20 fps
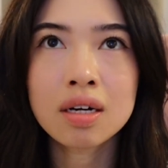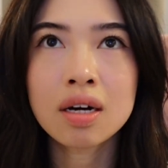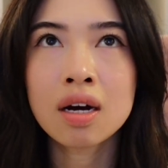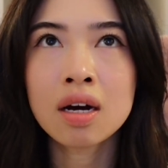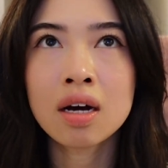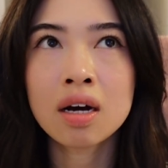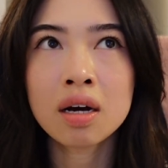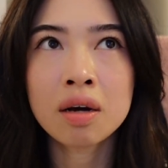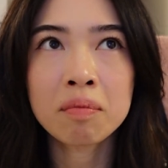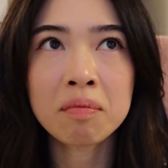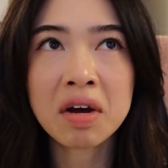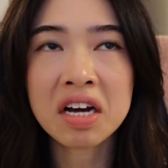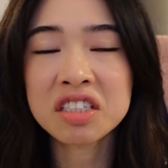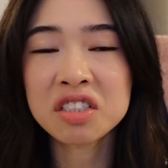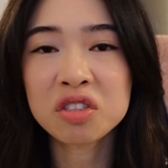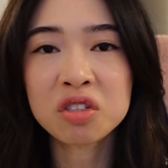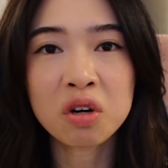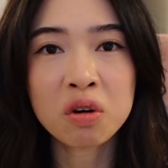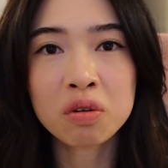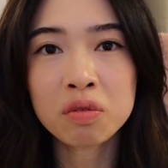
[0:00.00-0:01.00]
I
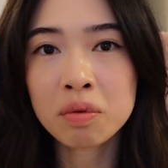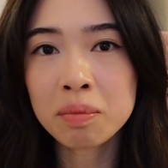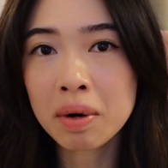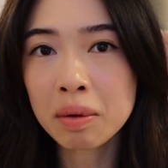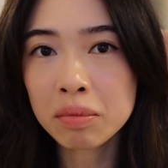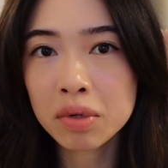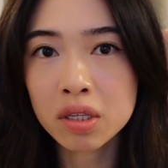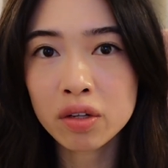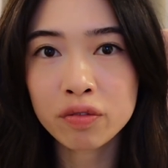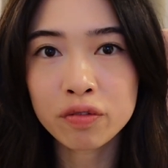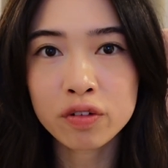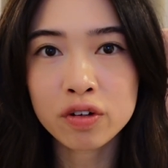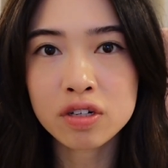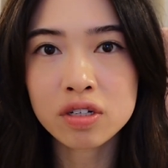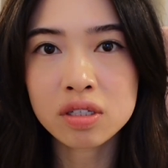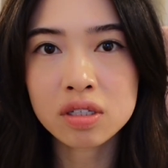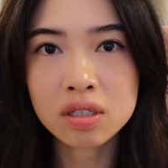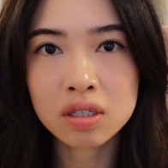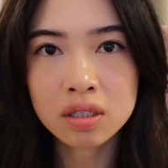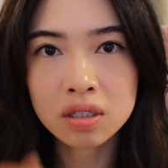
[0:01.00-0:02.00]
don't remember the
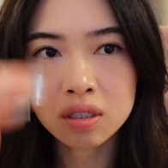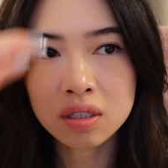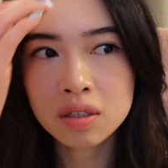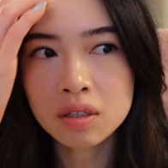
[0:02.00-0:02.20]
first